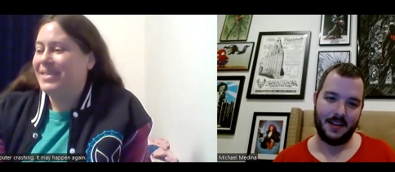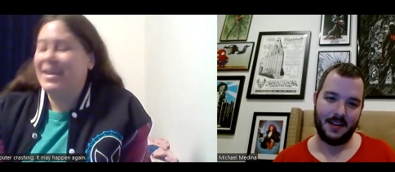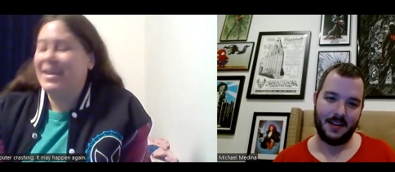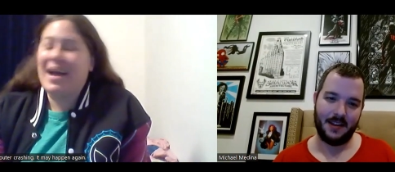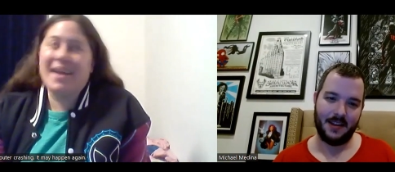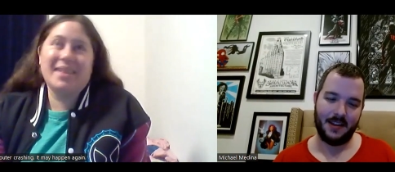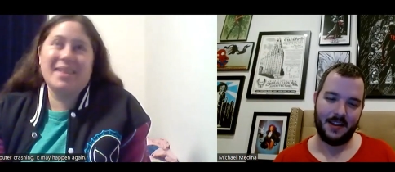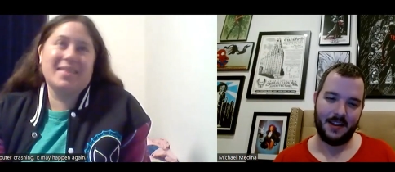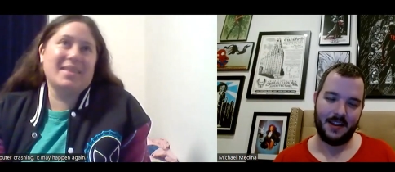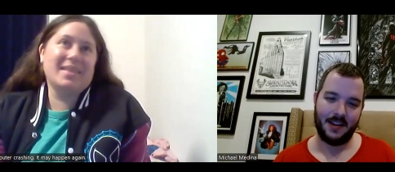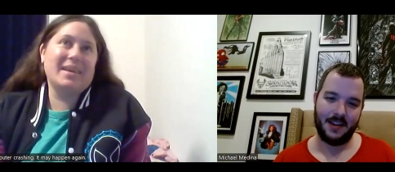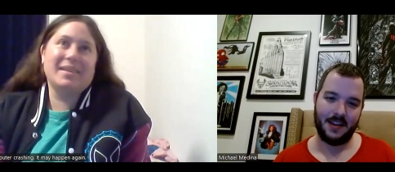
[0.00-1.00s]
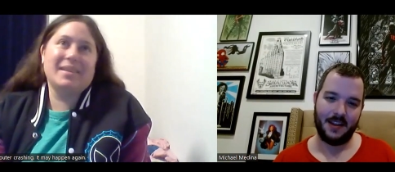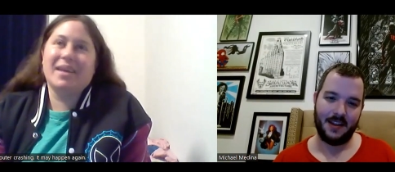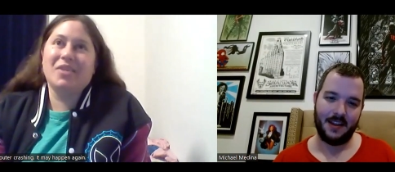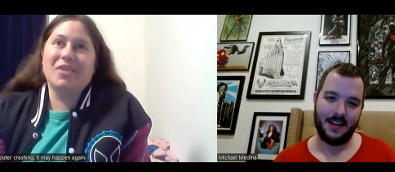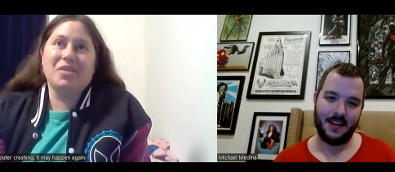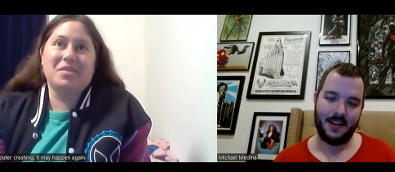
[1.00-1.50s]
Speaker 1: I I
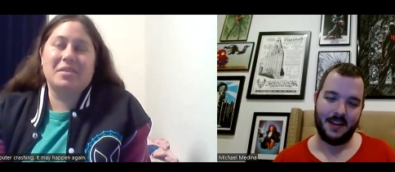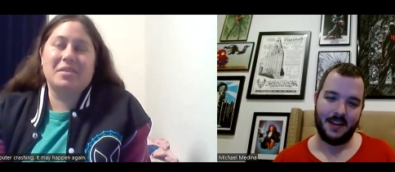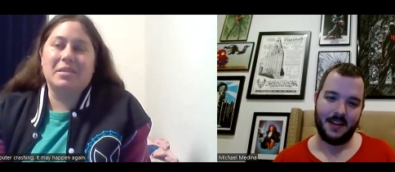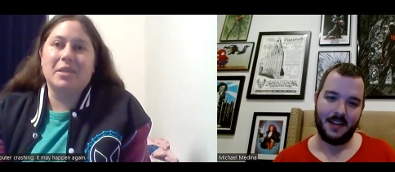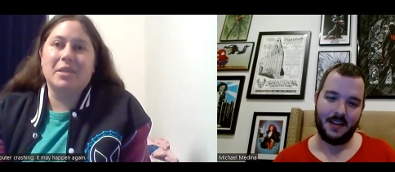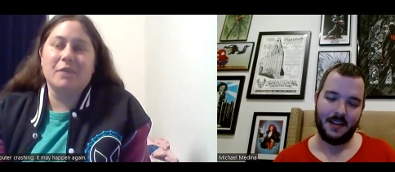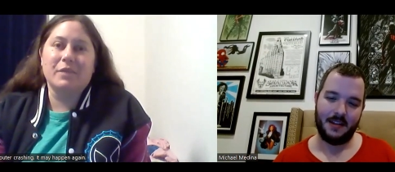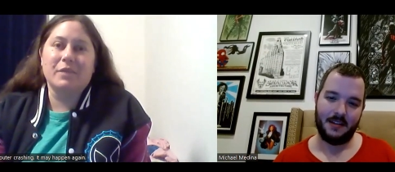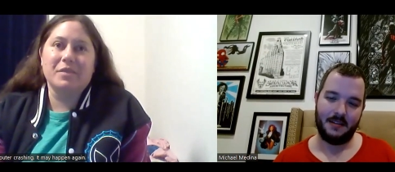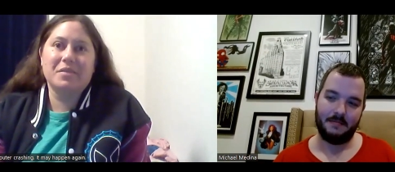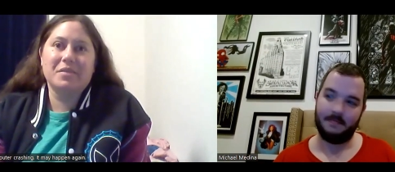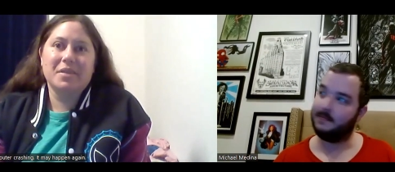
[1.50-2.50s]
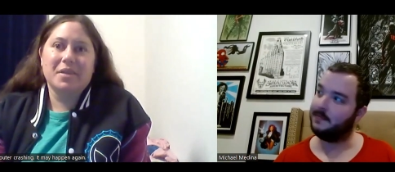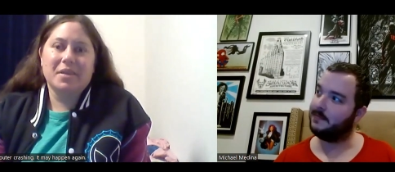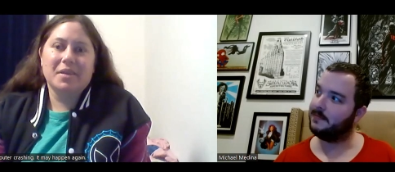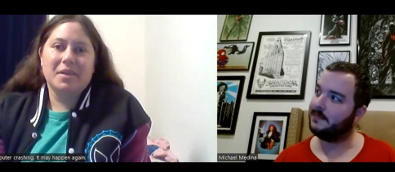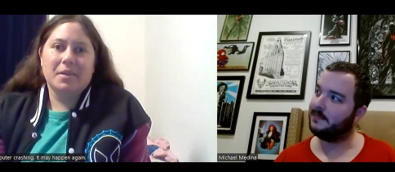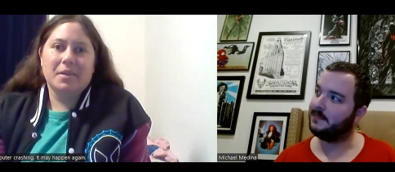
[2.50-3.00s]
just love this
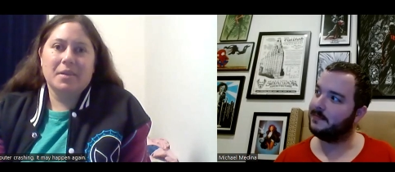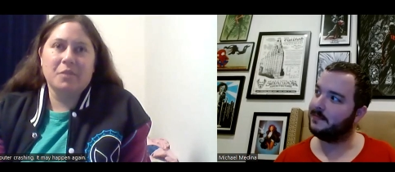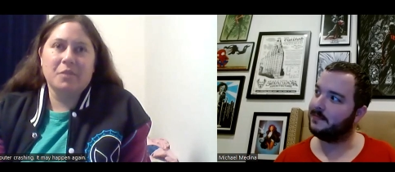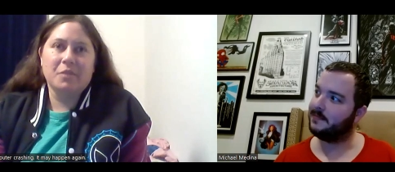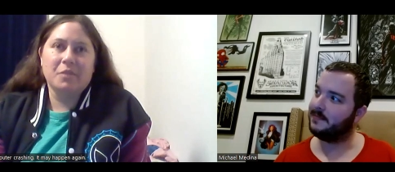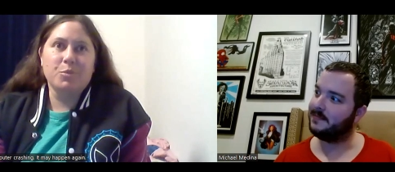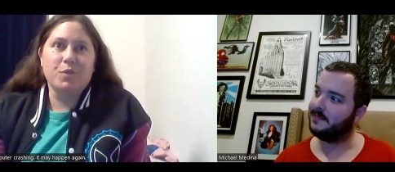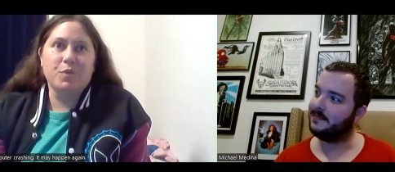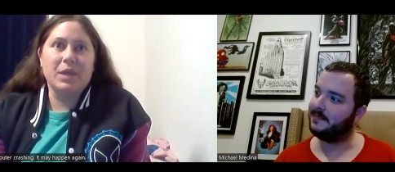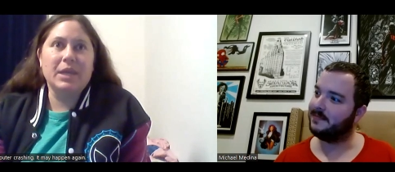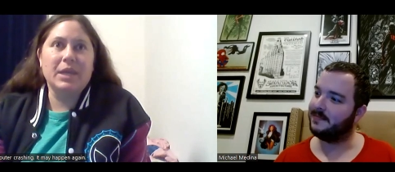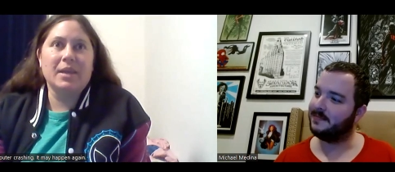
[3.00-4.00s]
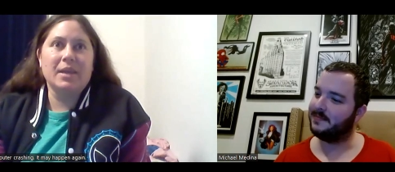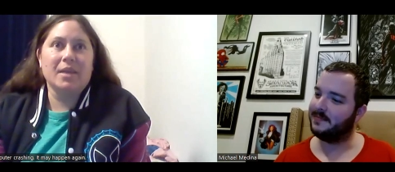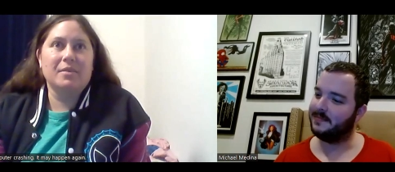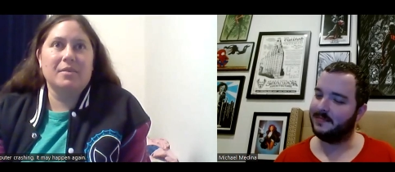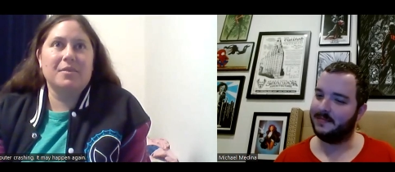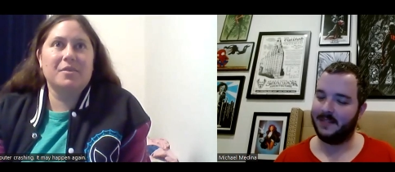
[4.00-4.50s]
this movie. It
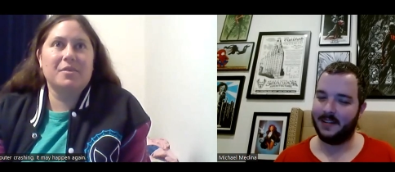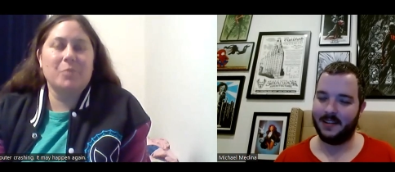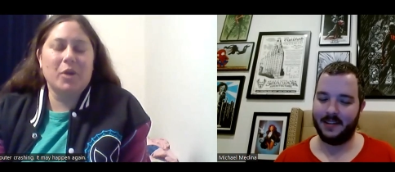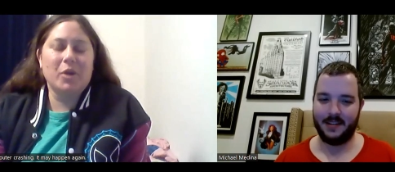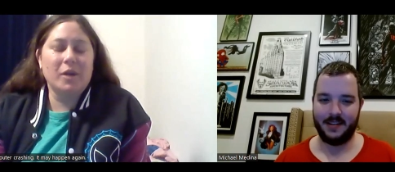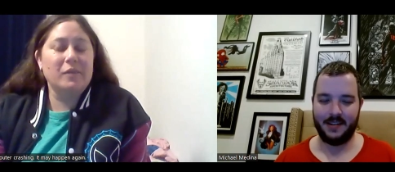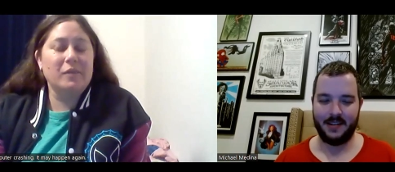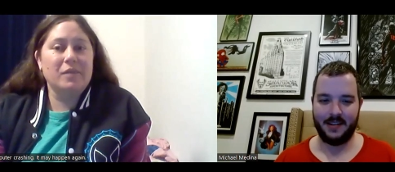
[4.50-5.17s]
is smart.